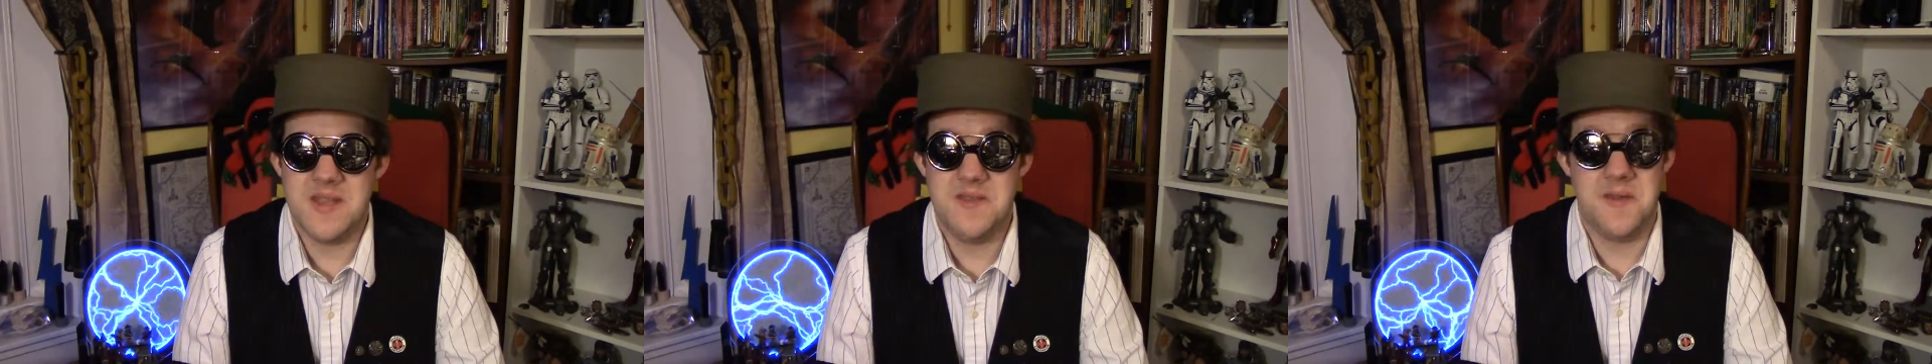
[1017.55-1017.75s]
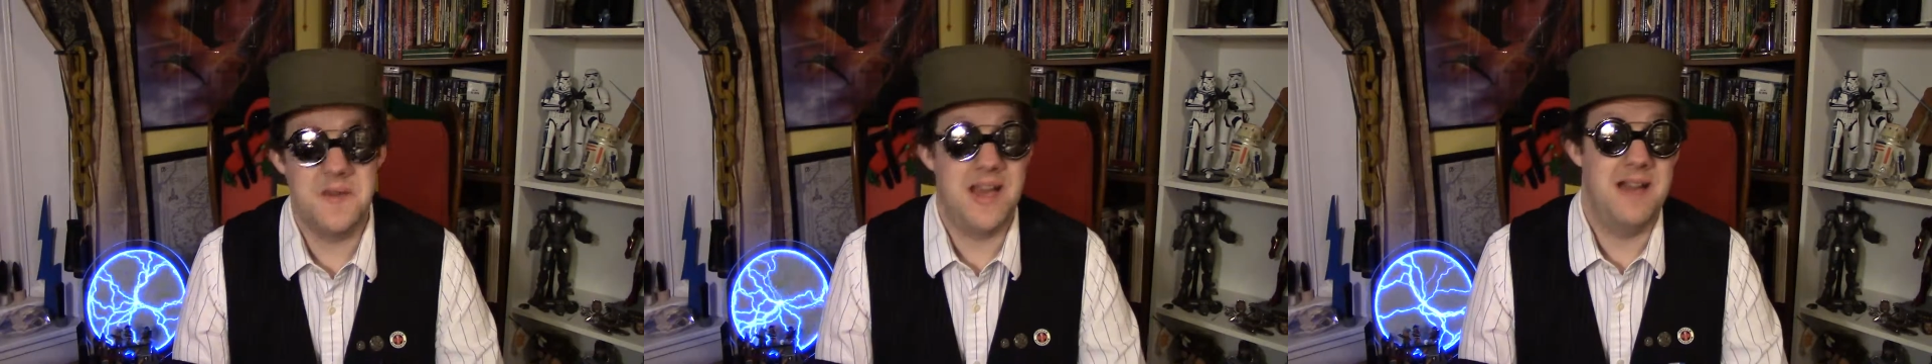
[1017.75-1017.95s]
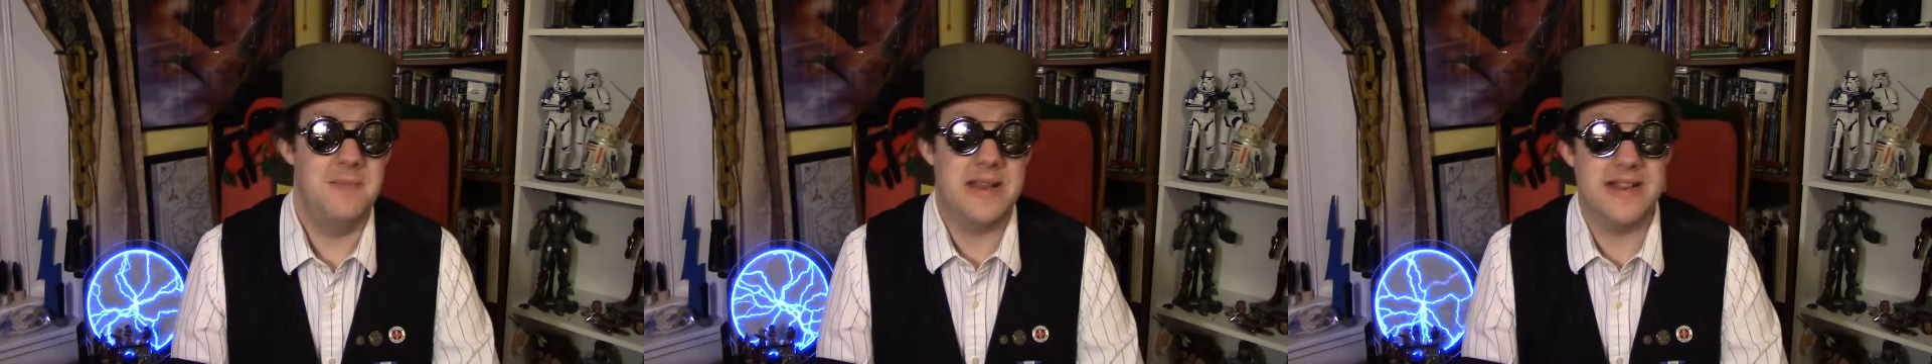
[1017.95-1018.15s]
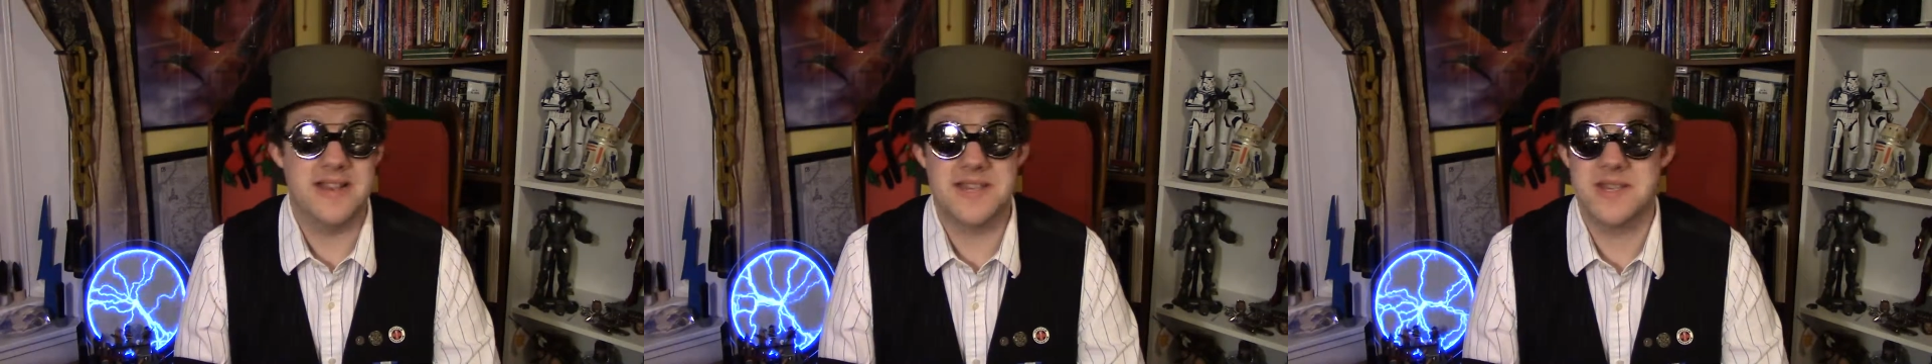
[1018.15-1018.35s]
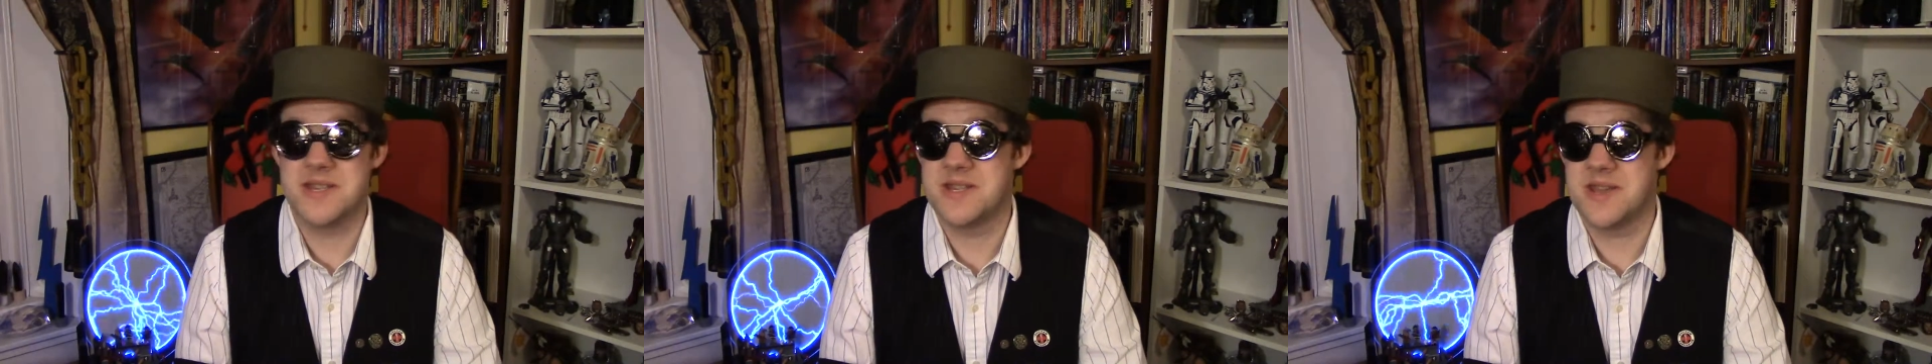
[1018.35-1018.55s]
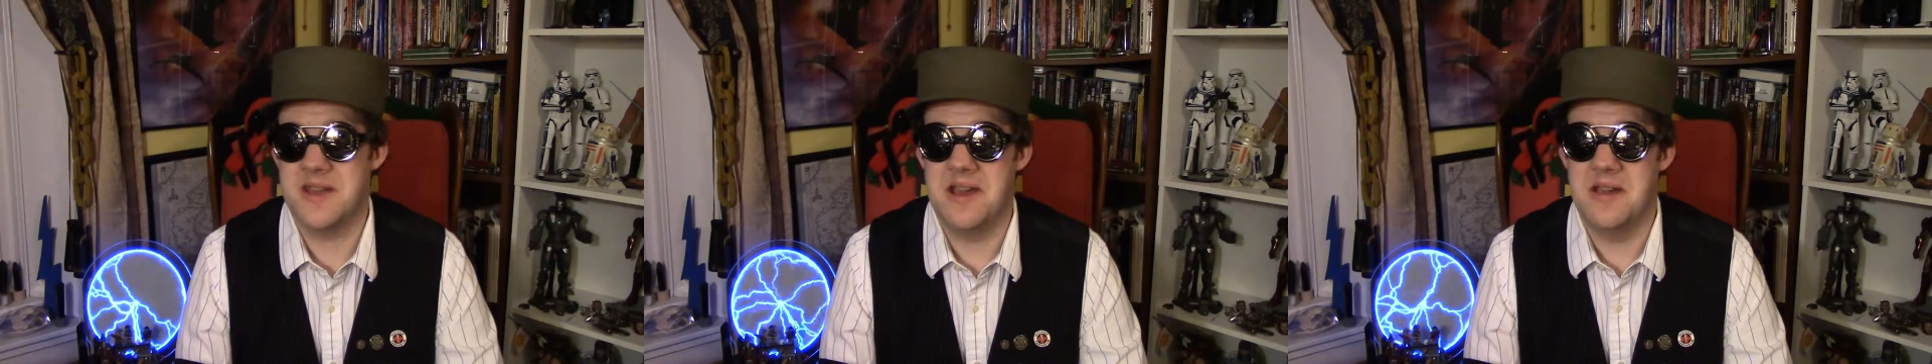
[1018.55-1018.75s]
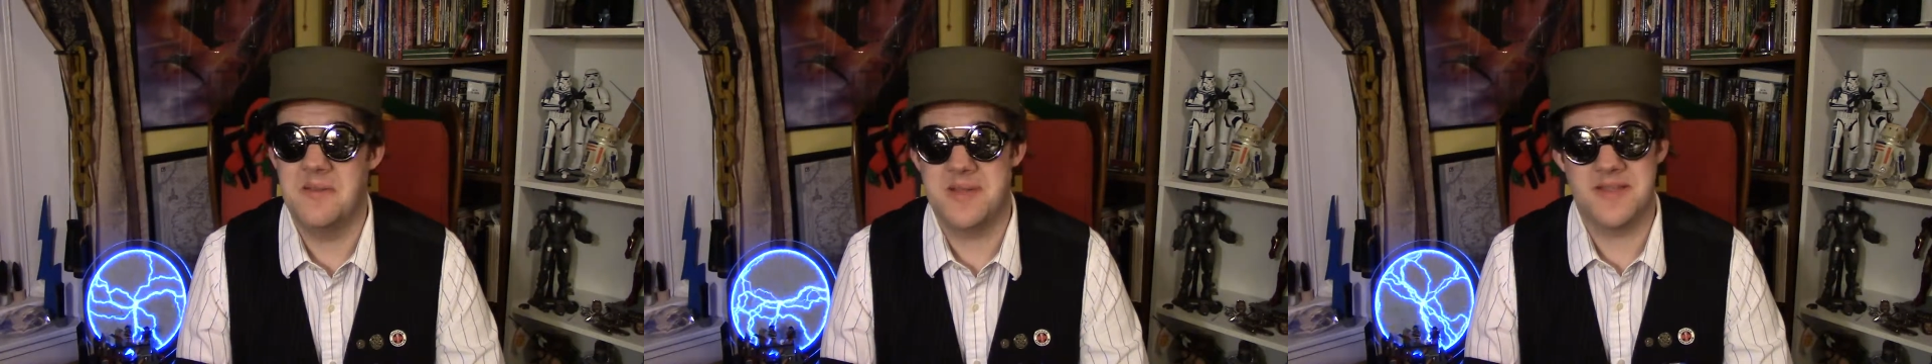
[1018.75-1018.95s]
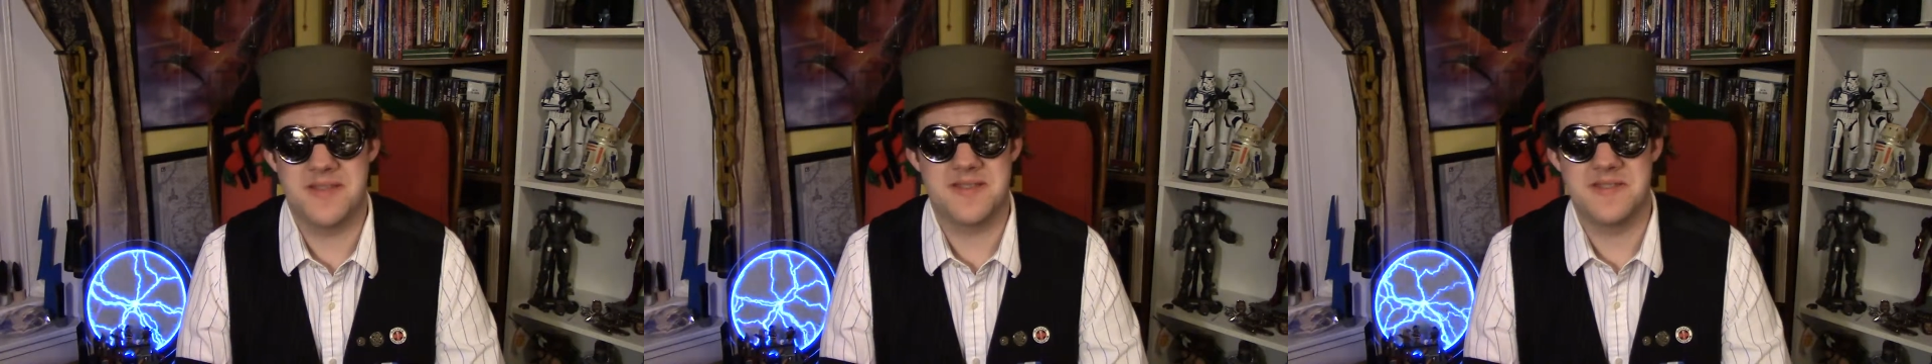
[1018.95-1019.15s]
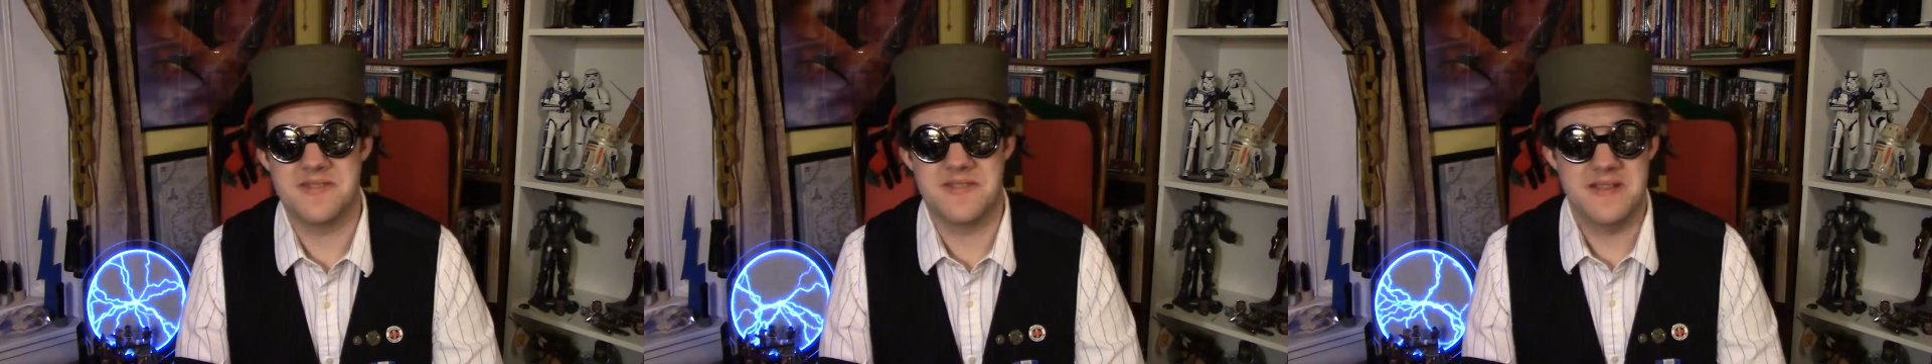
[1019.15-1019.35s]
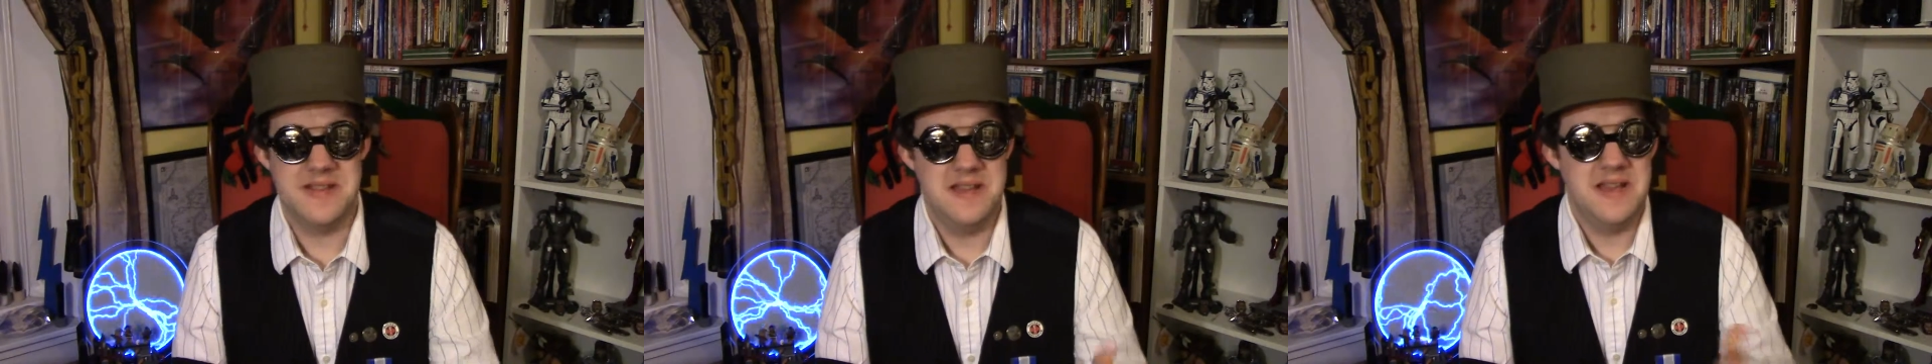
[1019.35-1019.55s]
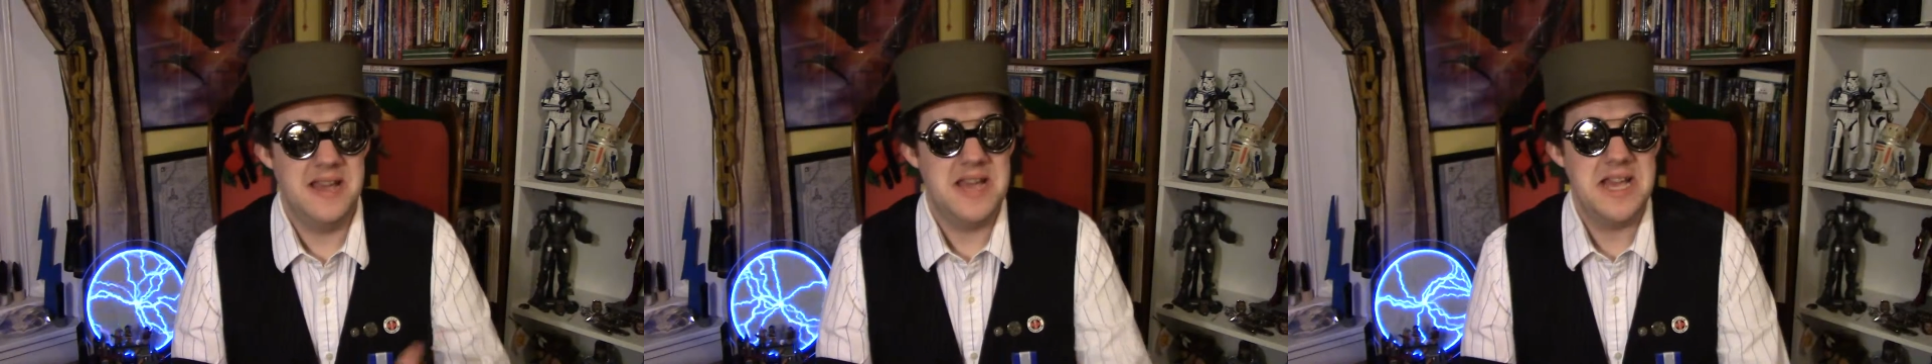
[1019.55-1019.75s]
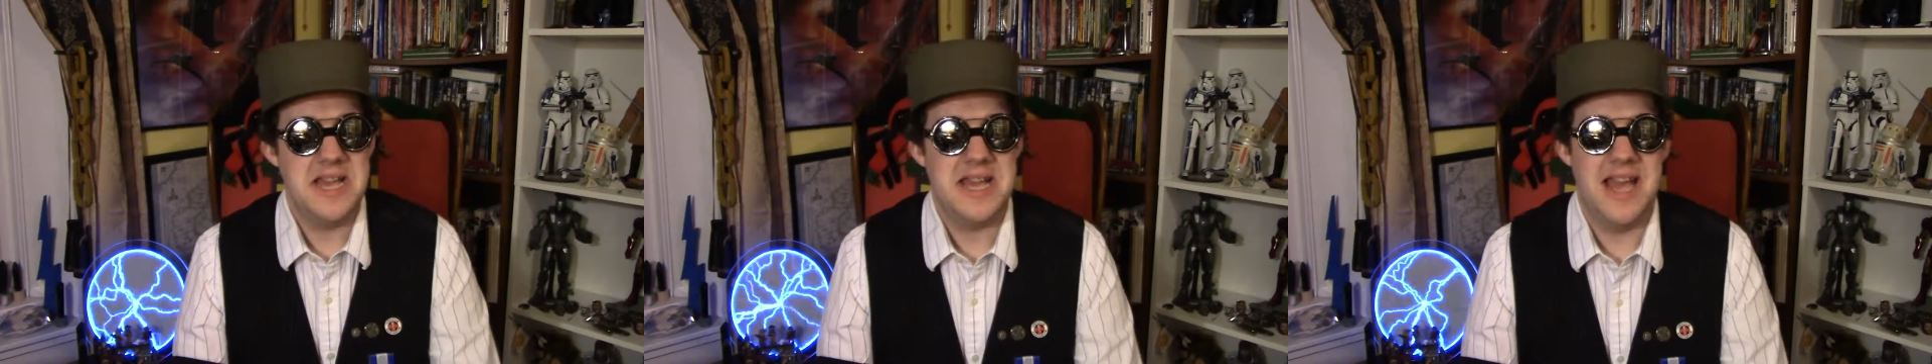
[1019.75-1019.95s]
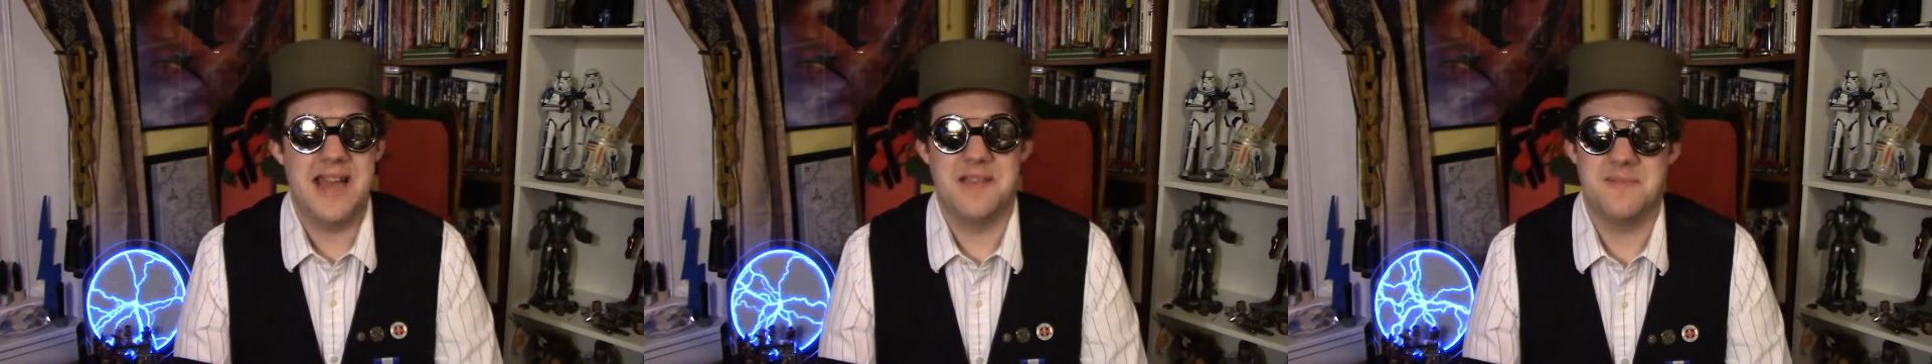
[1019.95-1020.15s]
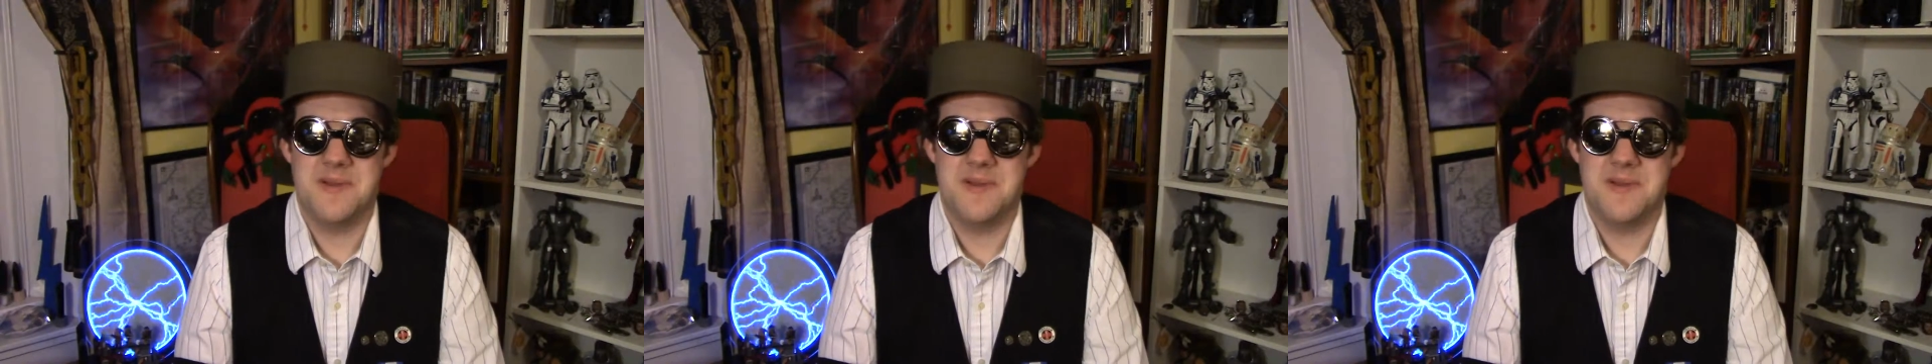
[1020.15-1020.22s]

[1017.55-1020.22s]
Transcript: So yeah, this has